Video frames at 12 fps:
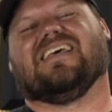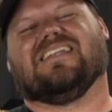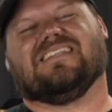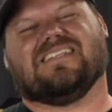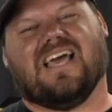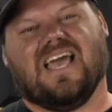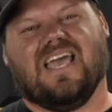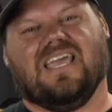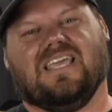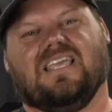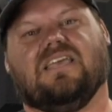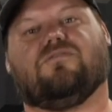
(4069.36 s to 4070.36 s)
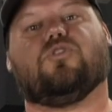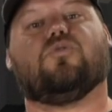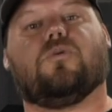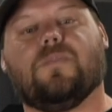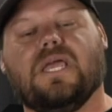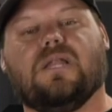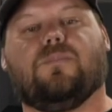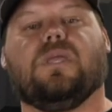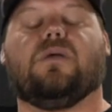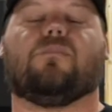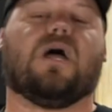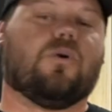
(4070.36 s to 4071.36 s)
Dang. If you remain in me
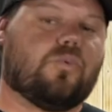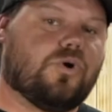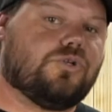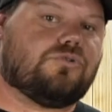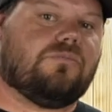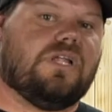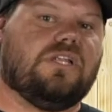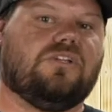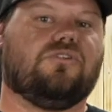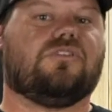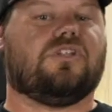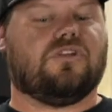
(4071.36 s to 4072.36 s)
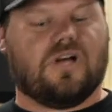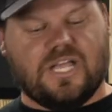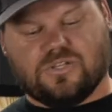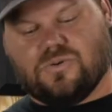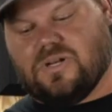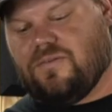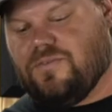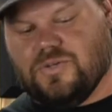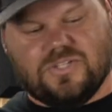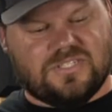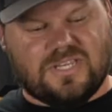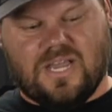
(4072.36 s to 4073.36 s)
and my words remain in you, then you'll ask whatever you
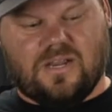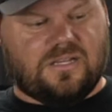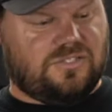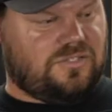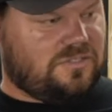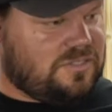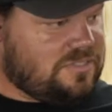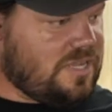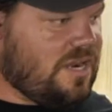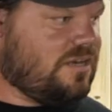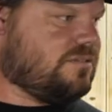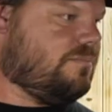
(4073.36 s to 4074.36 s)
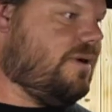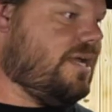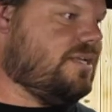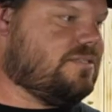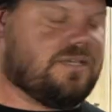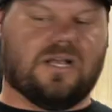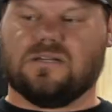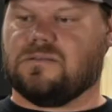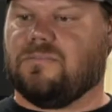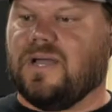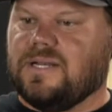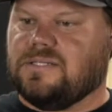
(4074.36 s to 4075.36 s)
desire, because your desires are my desires and
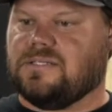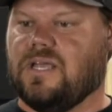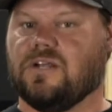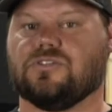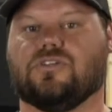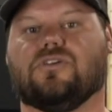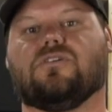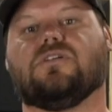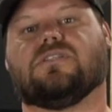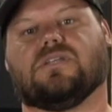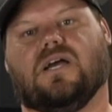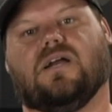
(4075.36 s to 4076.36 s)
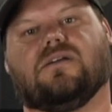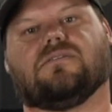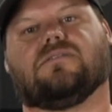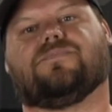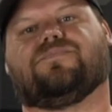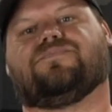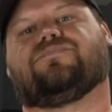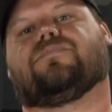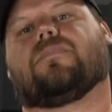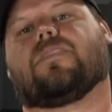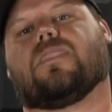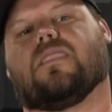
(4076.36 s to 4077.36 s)
my desires are your desires.
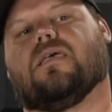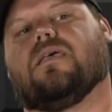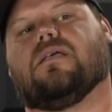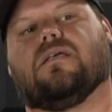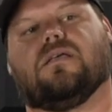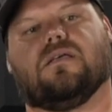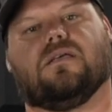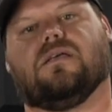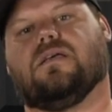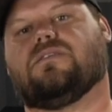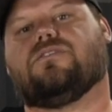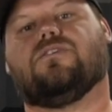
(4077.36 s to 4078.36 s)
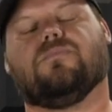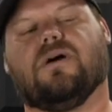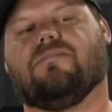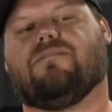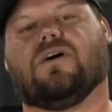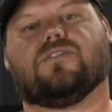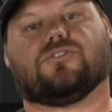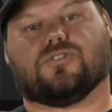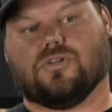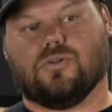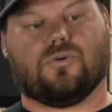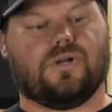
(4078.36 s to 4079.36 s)
It's to my Father's
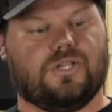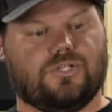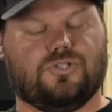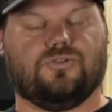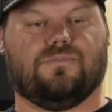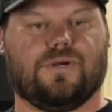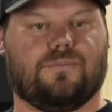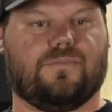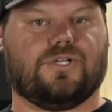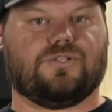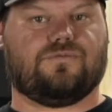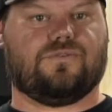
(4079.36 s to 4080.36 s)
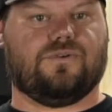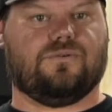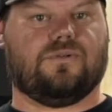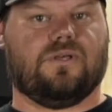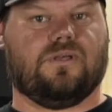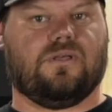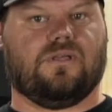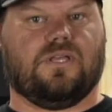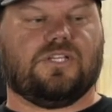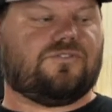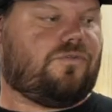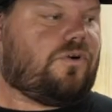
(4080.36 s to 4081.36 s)
glory that you bear much fruit.
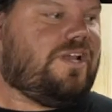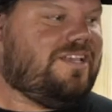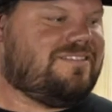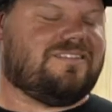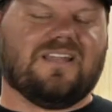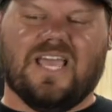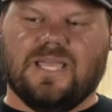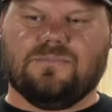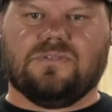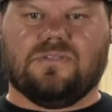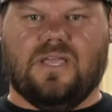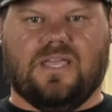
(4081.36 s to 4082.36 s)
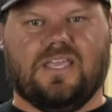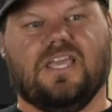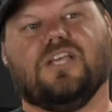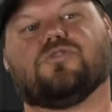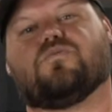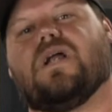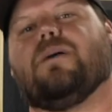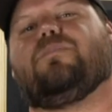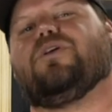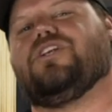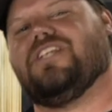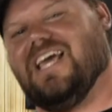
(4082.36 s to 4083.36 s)
It's for his namesake, his
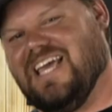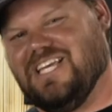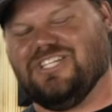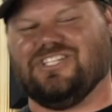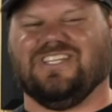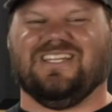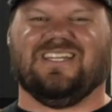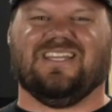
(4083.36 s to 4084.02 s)
reputation.